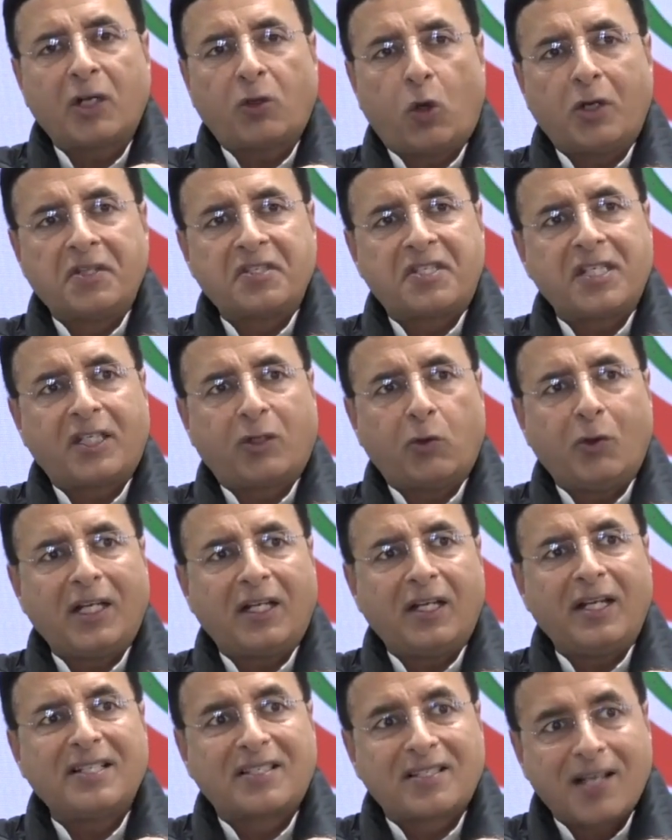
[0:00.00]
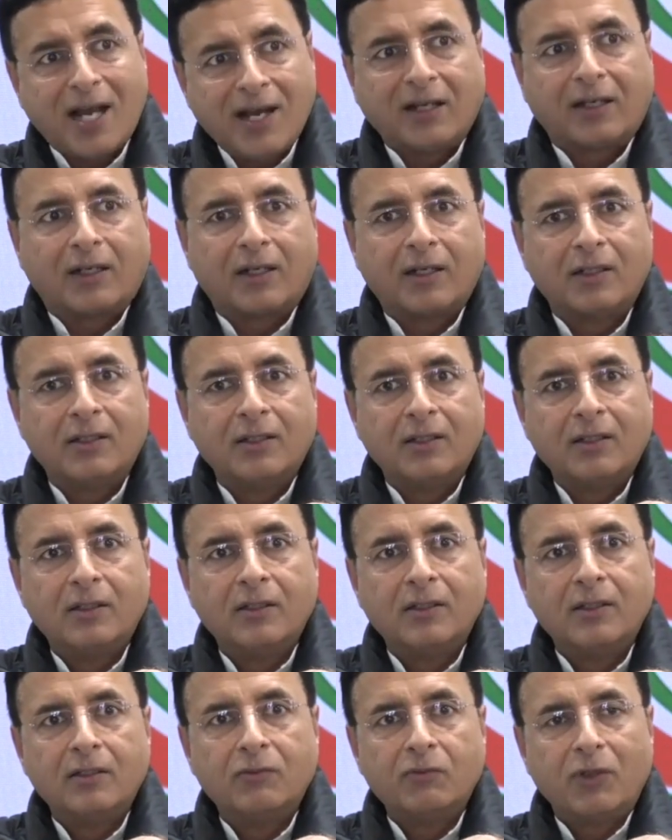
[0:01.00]
were consequently sunk.
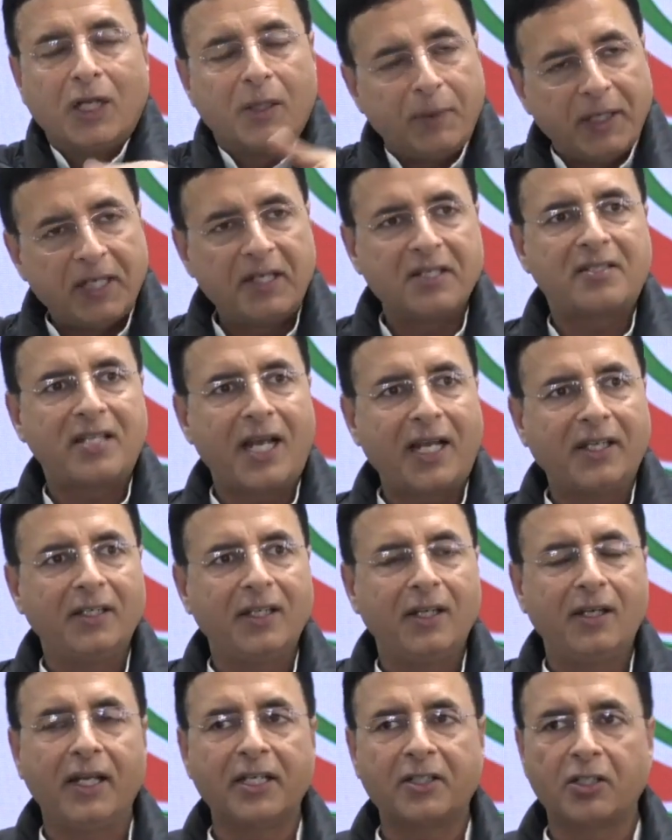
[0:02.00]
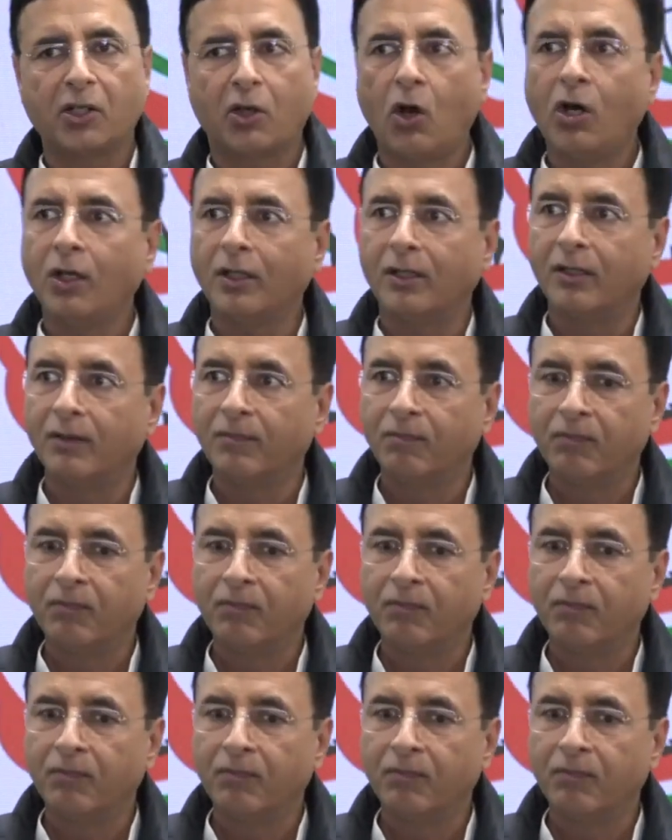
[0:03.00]
Will be decided later on.